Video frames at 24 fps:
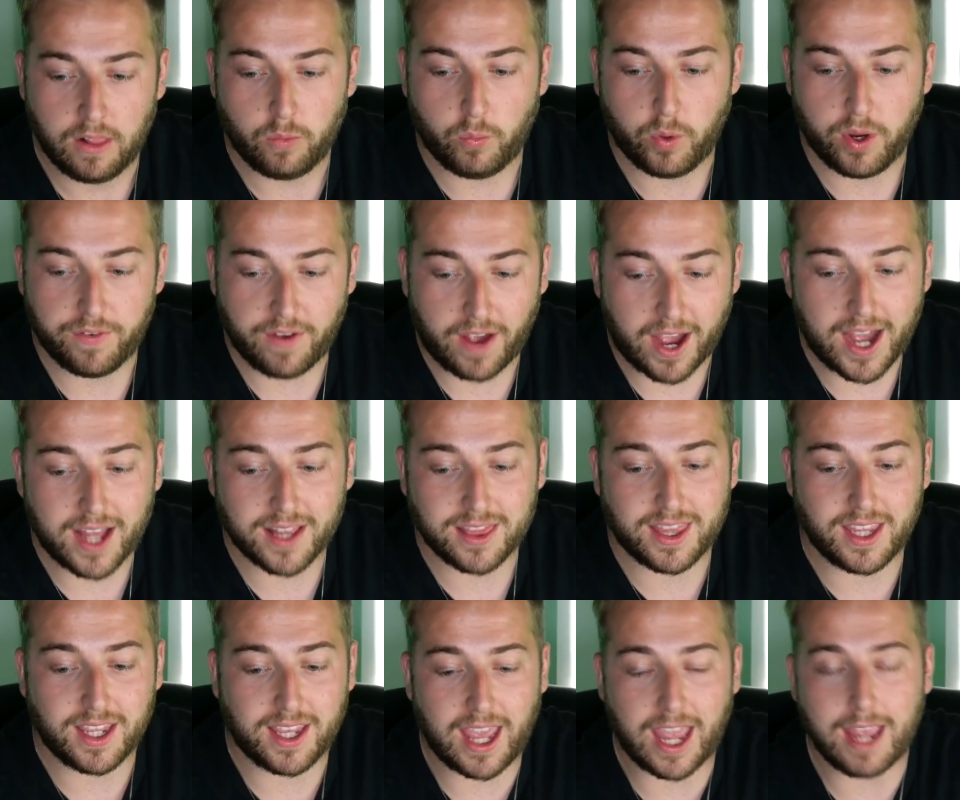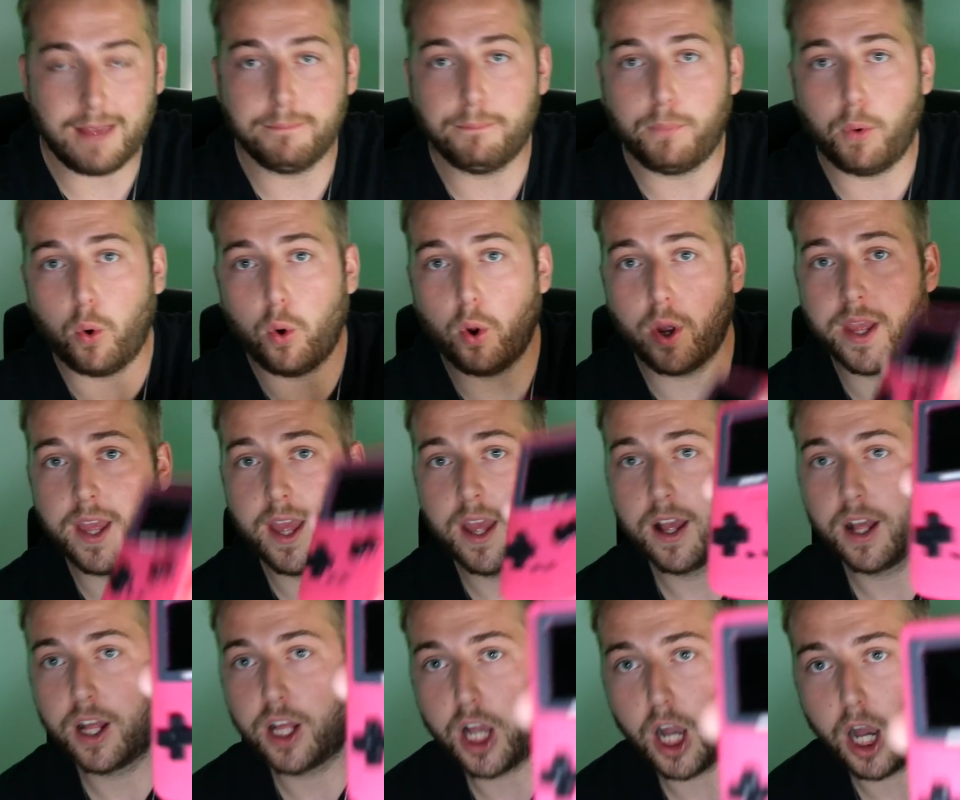We've had the Game Boy
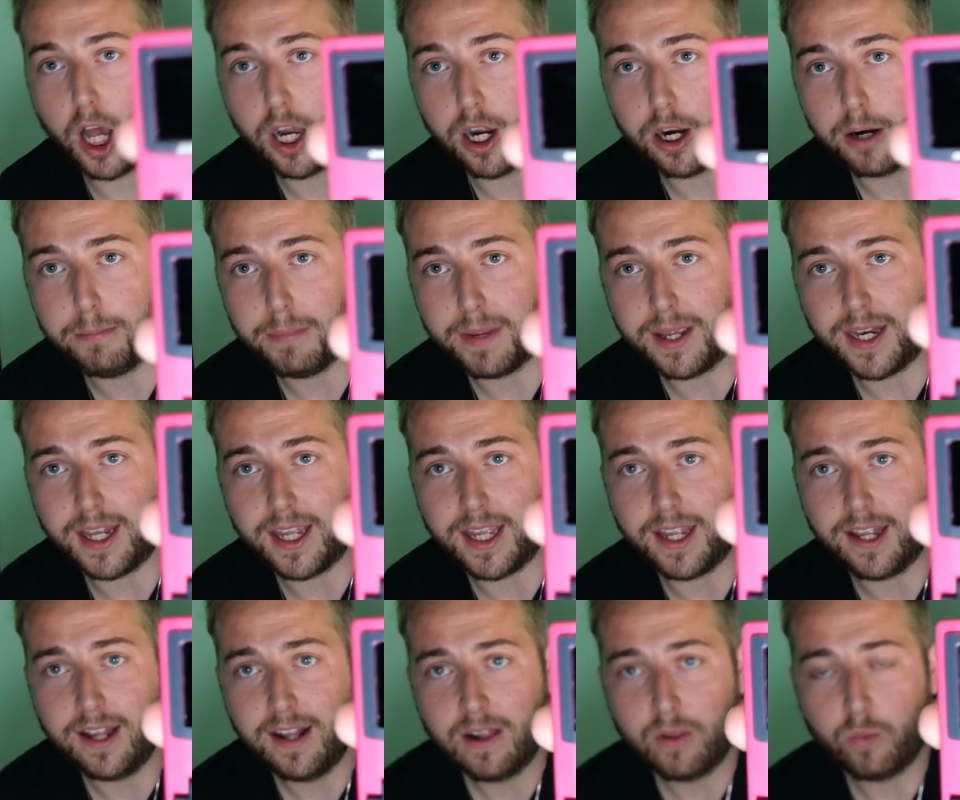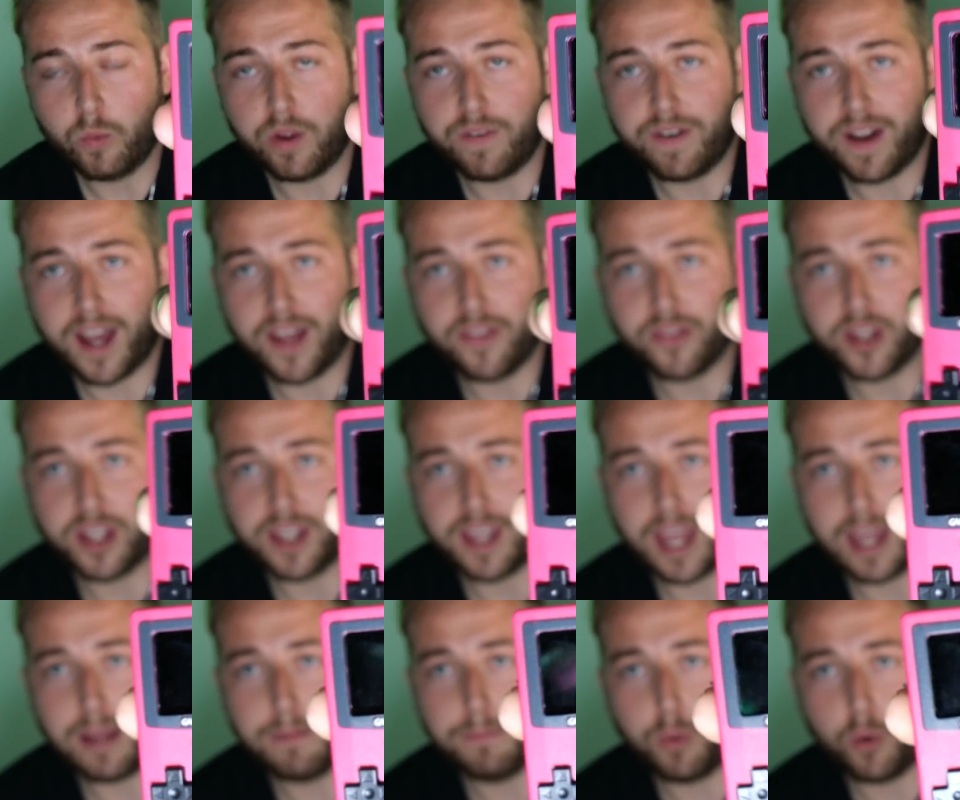Color Mini, we've had the
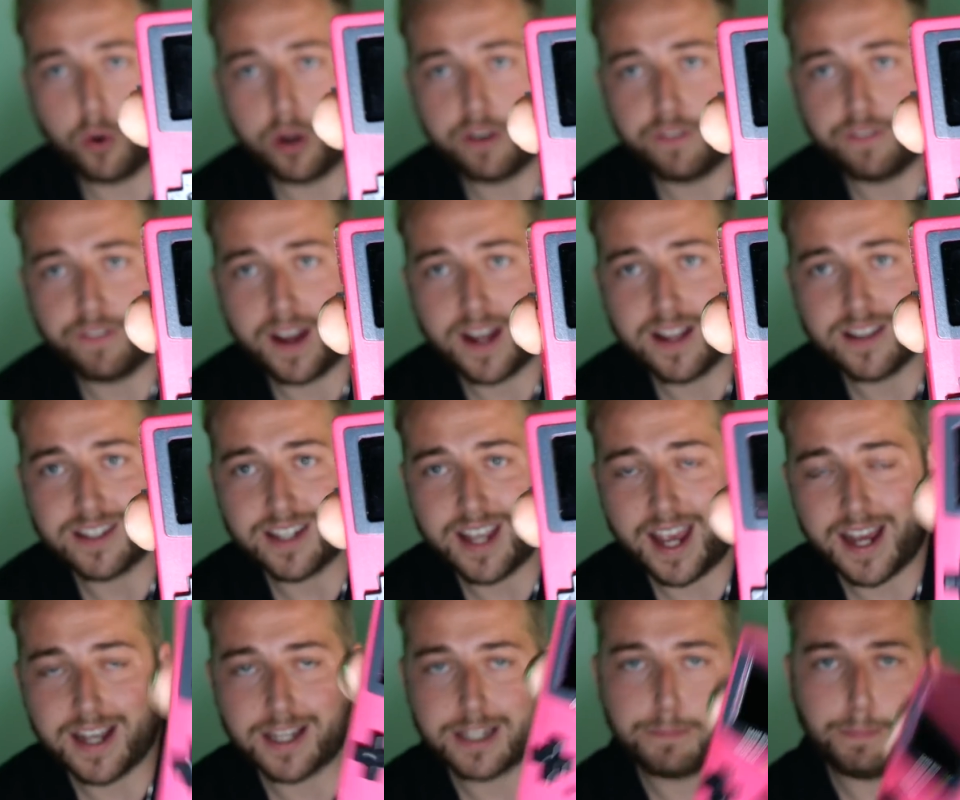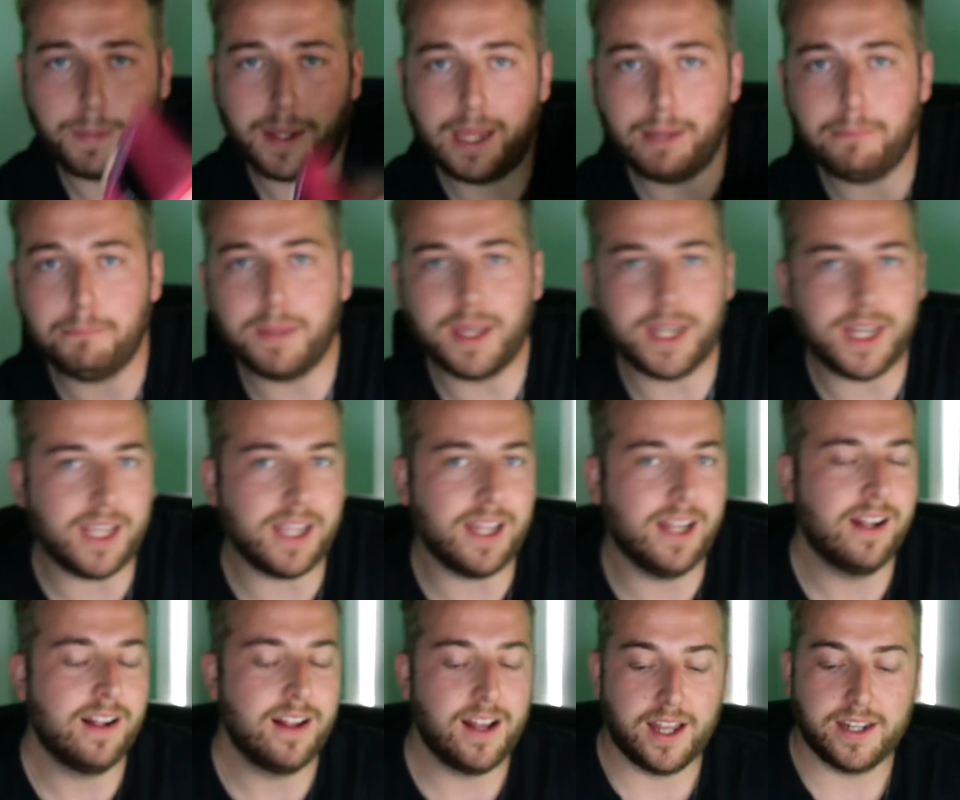Game Boy Advance SP
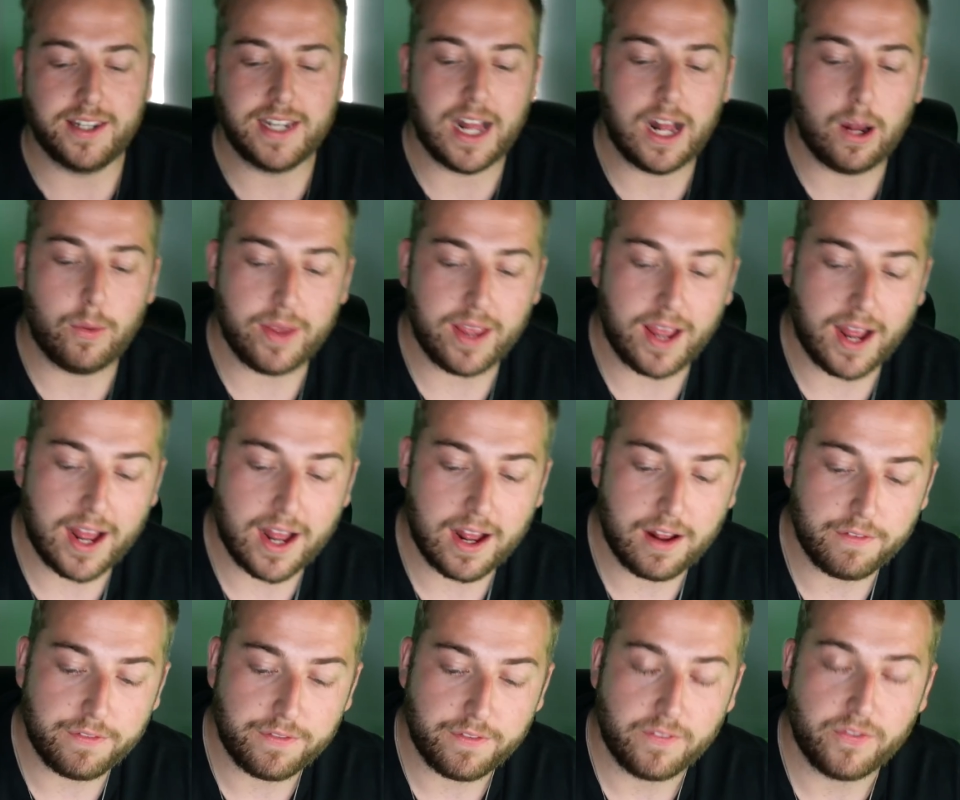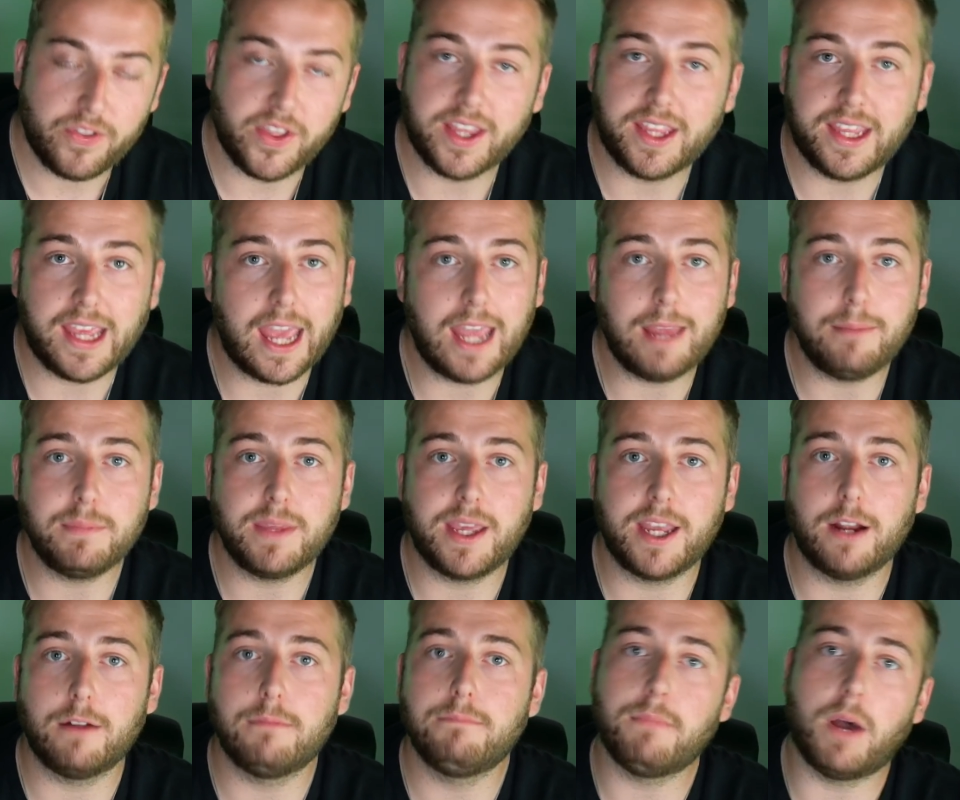Mini, and now we have the Game
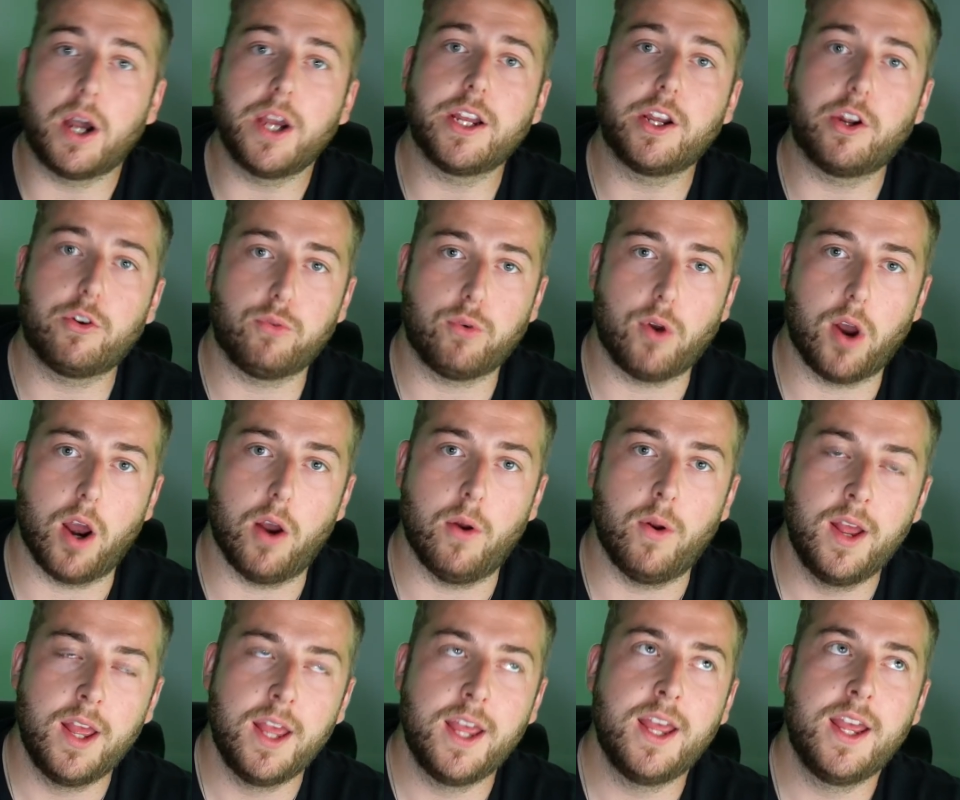Gear Micro.